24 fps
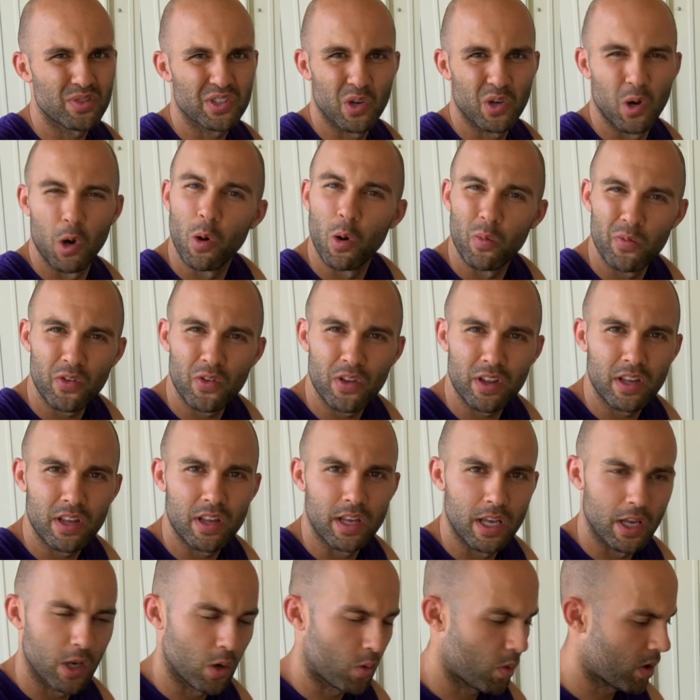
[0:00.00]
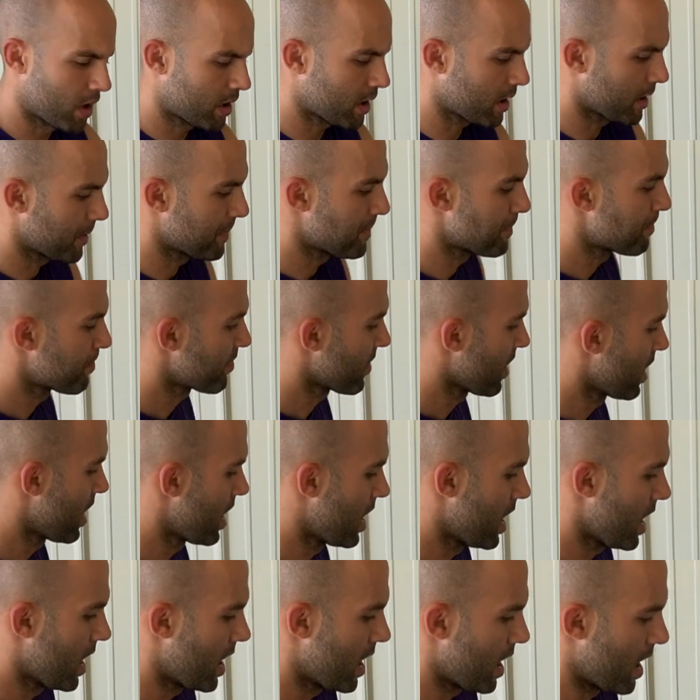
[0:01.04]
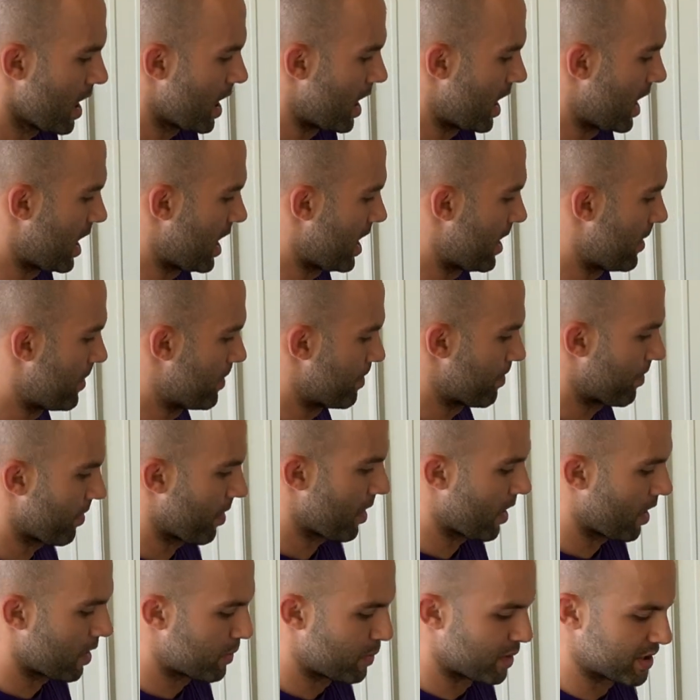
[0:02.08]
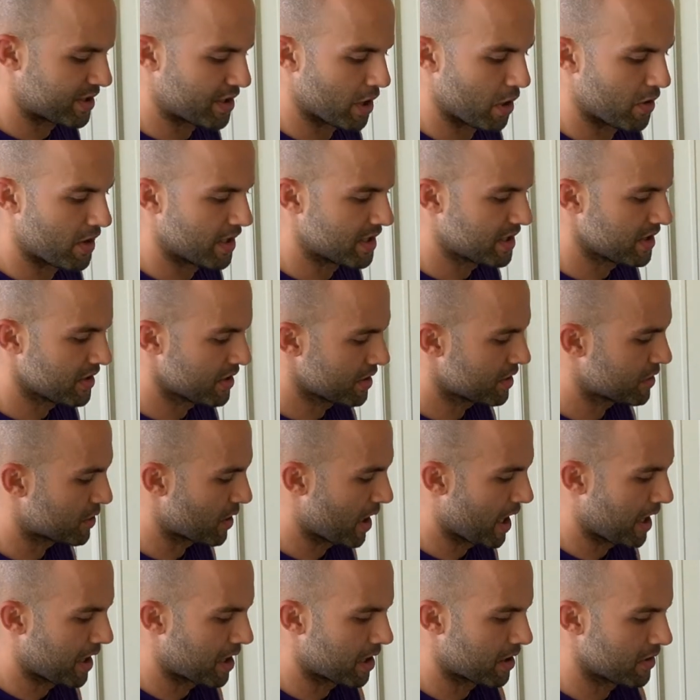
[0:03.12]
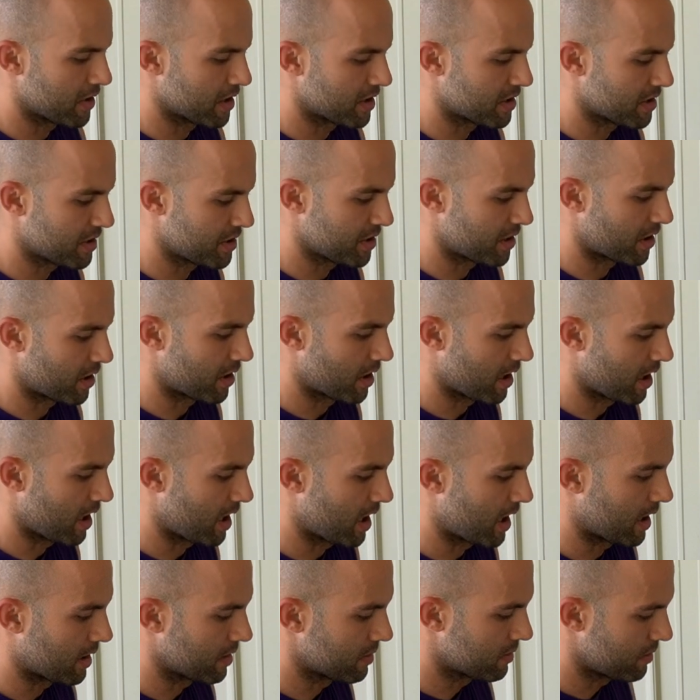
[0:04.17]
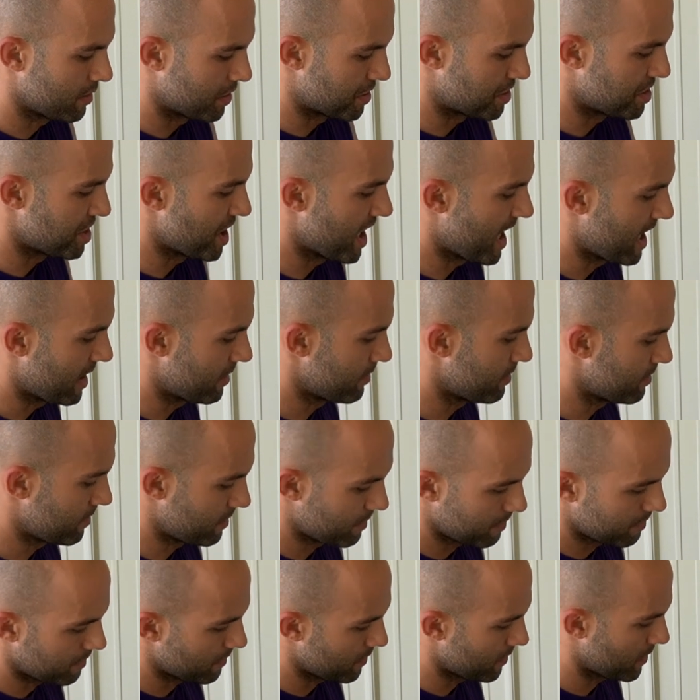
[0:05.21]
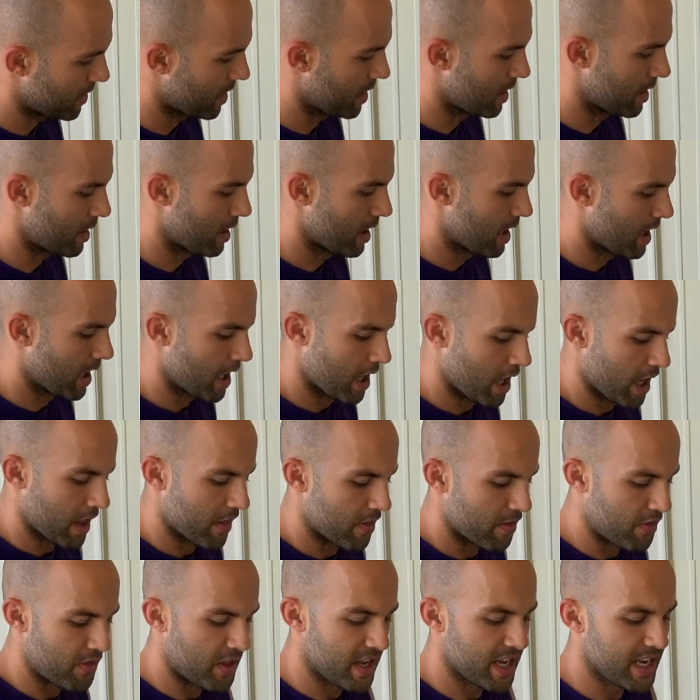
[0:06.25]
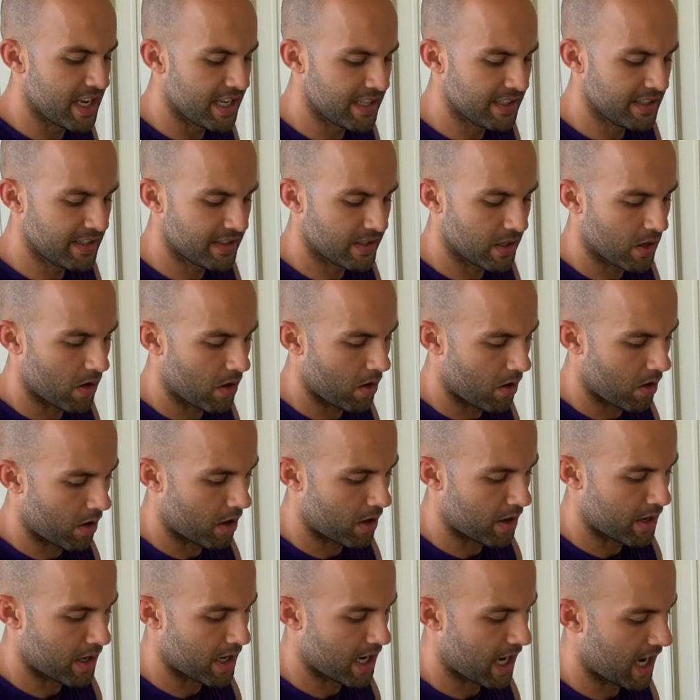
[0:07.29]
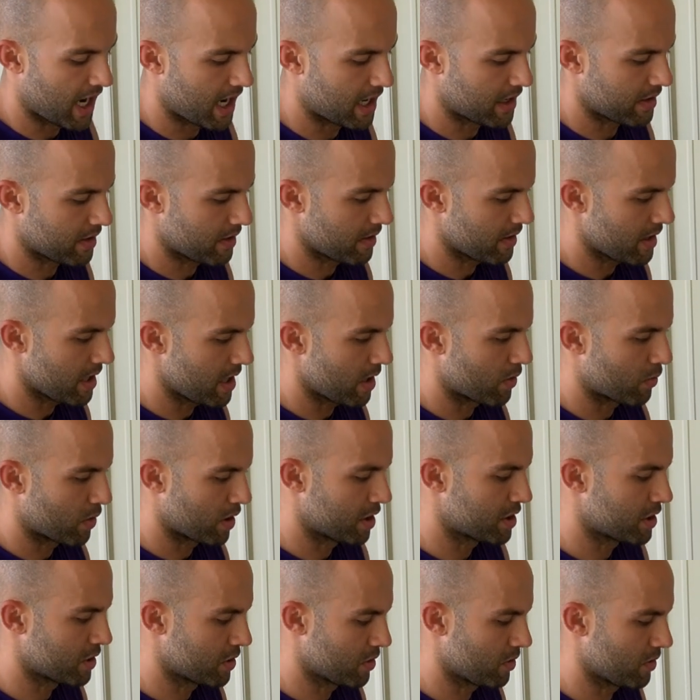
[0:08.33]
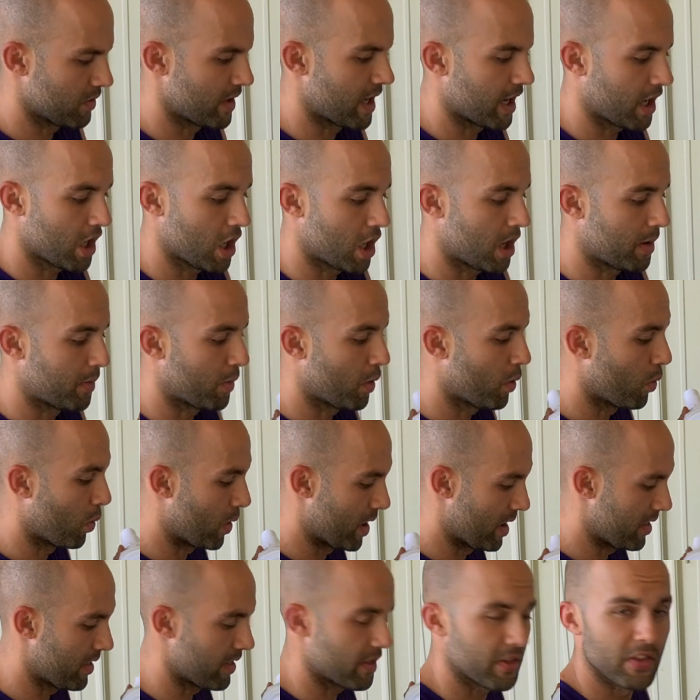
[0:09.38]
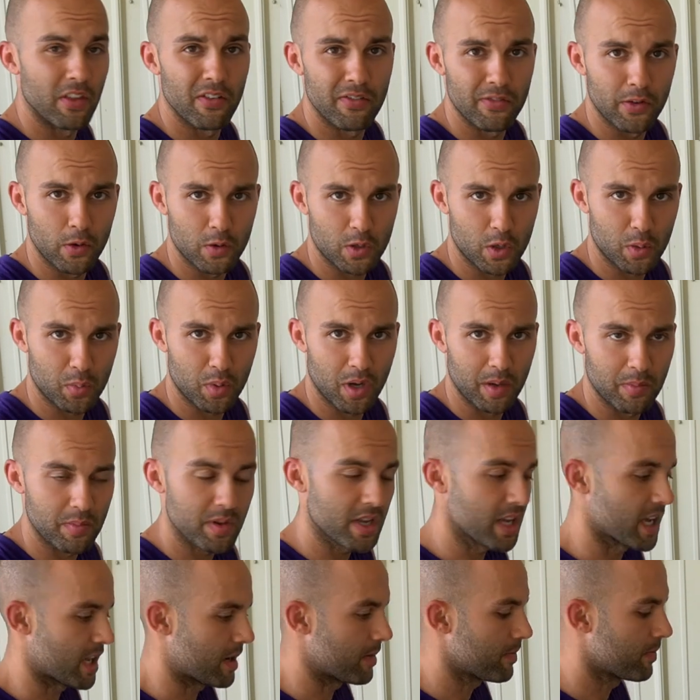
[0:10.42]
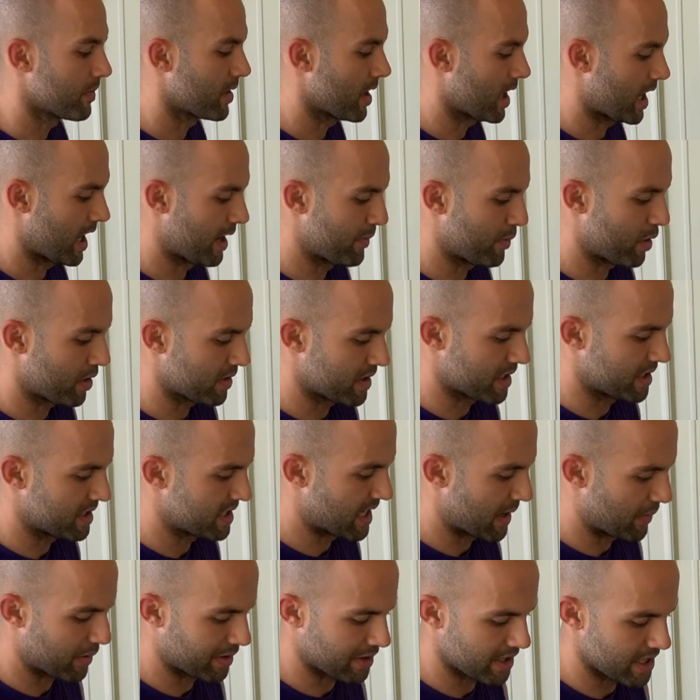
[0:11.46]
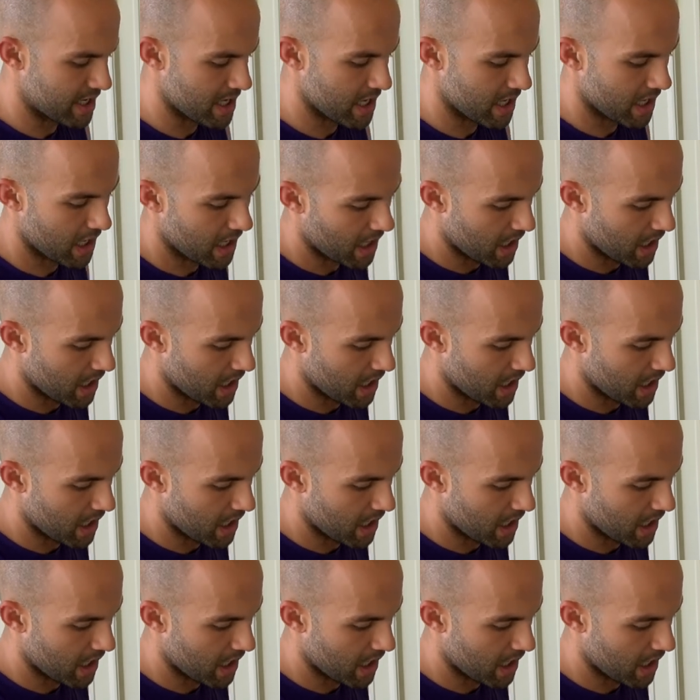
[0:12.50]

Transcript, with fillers: so hopefully it'll work. But so this is the strainer, and this is your jet. These are not the original that come with the filter pump kit. I bought these separately.